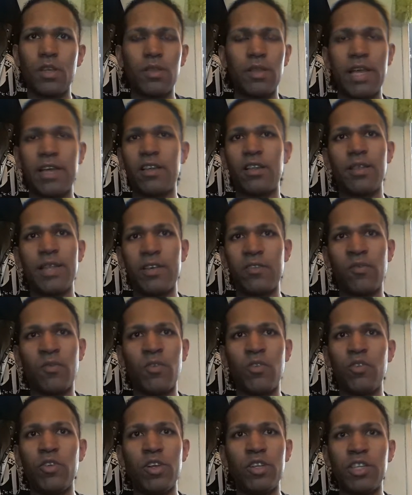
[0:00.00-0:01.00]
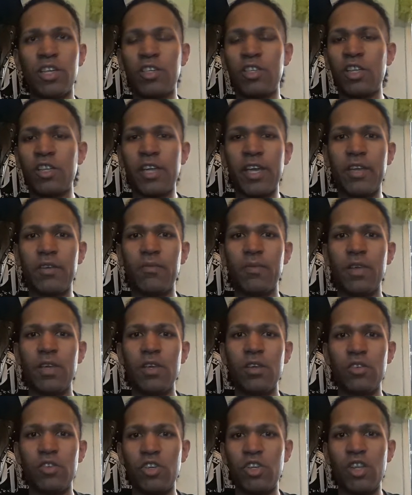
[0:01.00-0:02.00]
Like like from earlier on the, on the night,
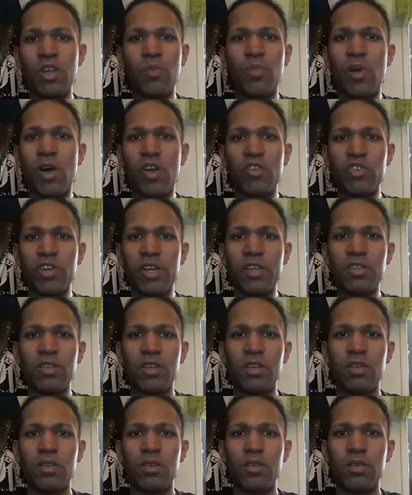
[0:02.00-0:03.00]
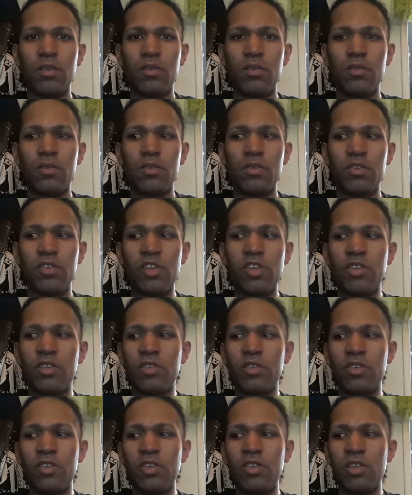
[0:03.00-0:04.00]
she didn't apologize. She's
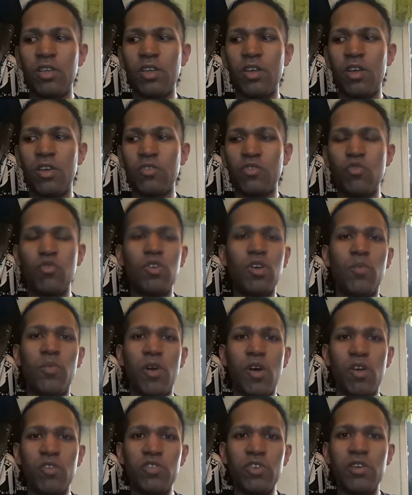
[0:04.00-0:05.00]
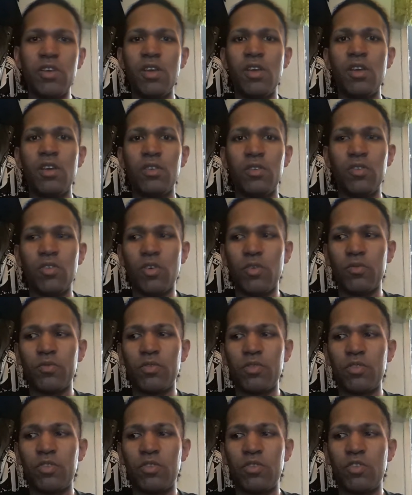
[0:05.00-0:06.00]
she said, "Oh, screw your apology. You know,
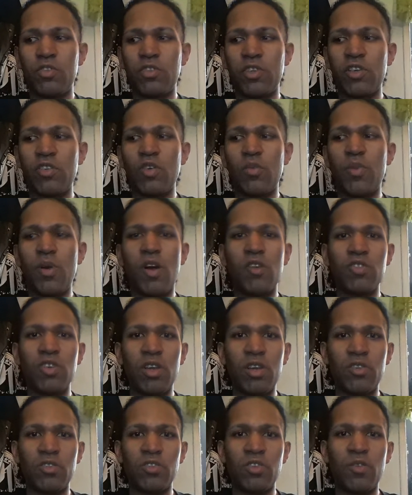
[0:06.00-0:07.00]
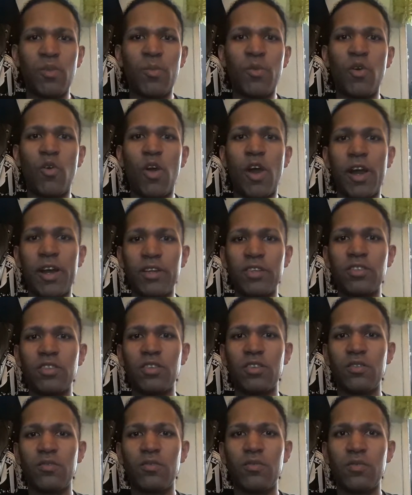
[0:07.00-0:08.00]
you could take your apology and shut up your ass,
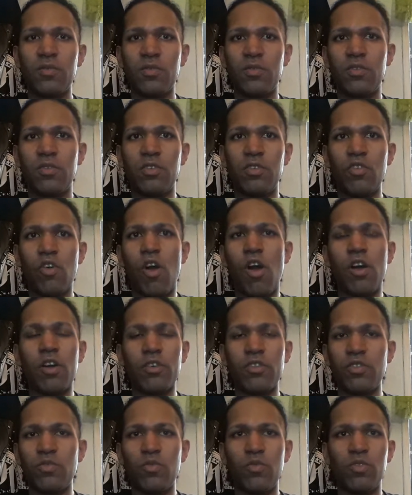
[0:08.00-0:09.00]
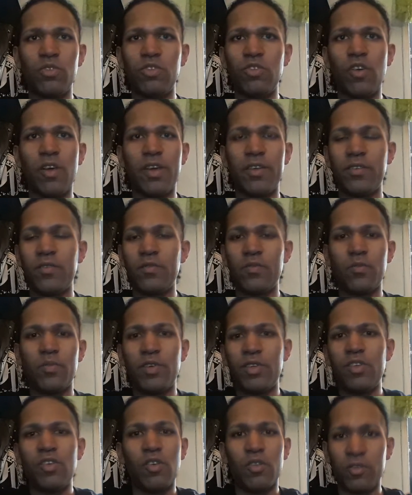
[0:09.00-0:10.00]
your ass. You know,
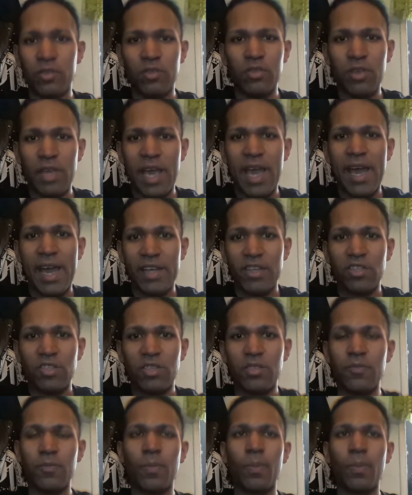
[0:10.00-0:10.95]
but you know, ass.